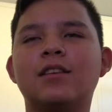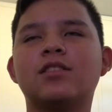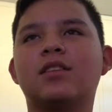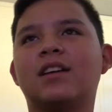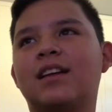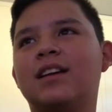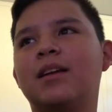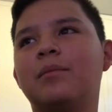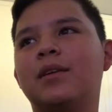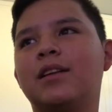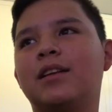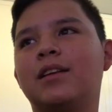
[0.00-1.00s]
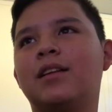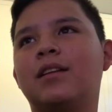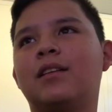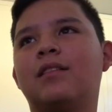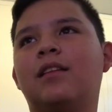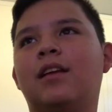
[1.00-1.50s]
So I get
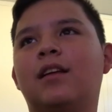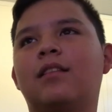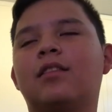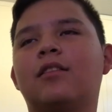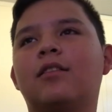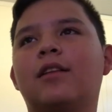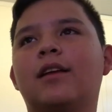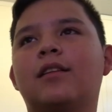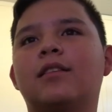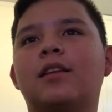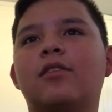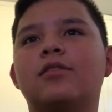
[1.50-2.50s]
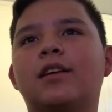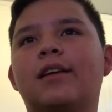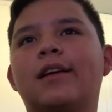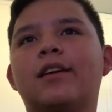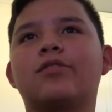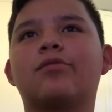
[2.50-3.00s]
admitted, and like they go
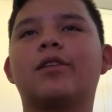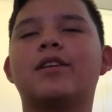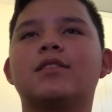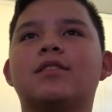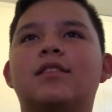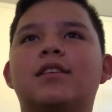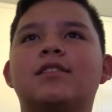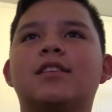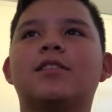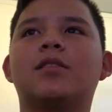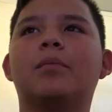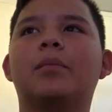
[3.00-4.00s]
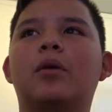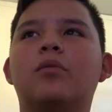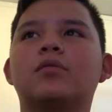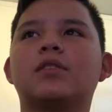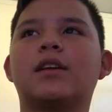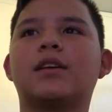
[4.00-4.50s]
take X-rays, and they said the
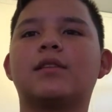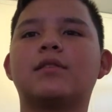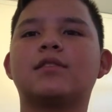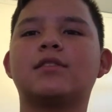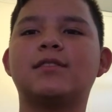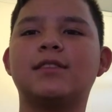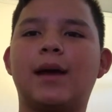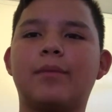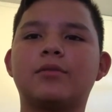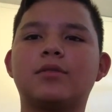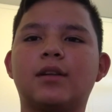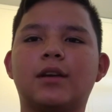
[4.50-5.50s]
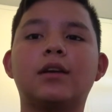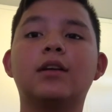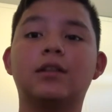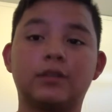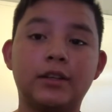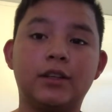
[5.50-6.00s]
bone's like snapped like
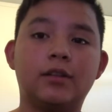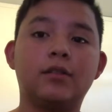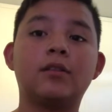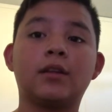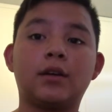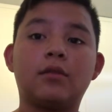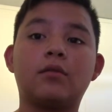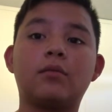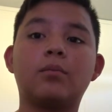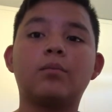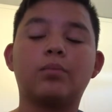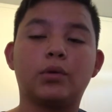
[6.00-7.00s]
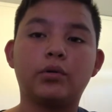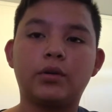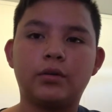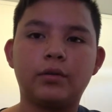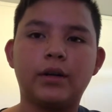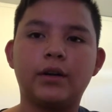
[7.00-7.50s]
clean, like
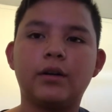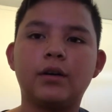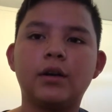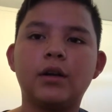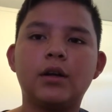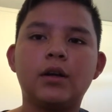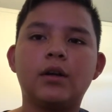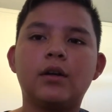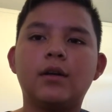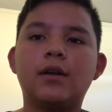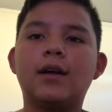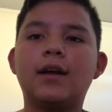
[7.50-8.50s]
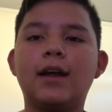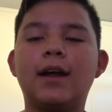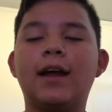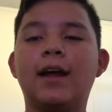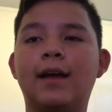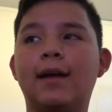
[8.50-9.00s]
broken right here.
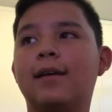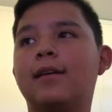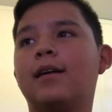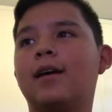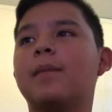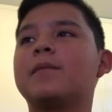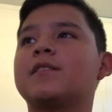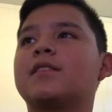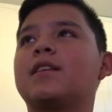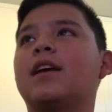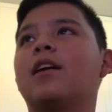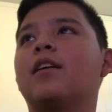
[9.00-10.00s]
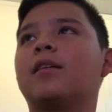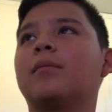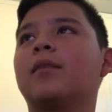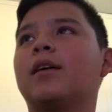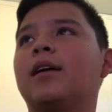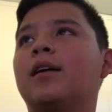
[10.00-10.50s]
And I'm scared.
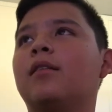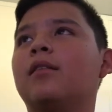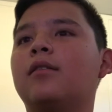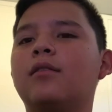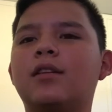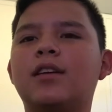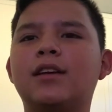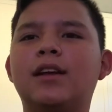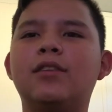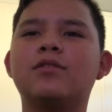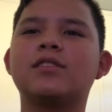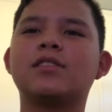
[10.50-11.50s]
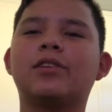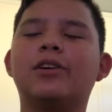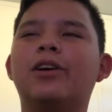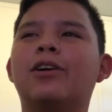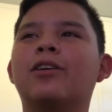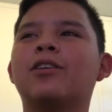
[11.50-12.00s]
I'm like, can I use his
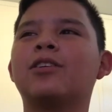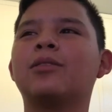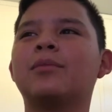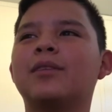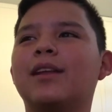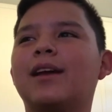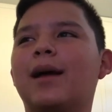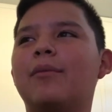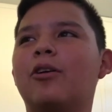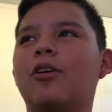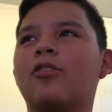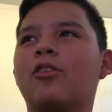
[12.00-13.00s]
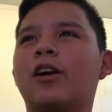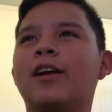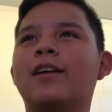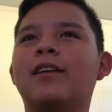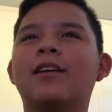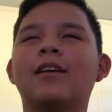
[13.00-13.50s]
arm? And like, I'm all
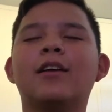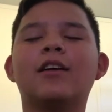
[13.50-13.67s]
crying.